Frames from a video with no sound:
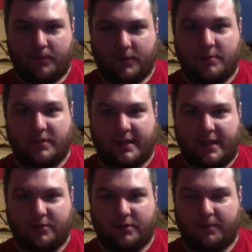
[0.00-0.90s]
In terms of
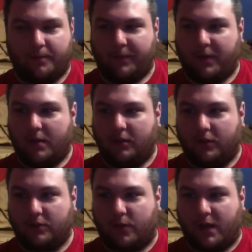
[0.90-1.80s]
sounds.
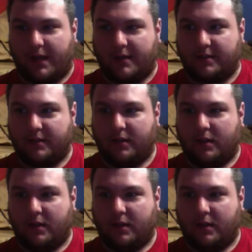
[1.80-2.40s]
Looks wise,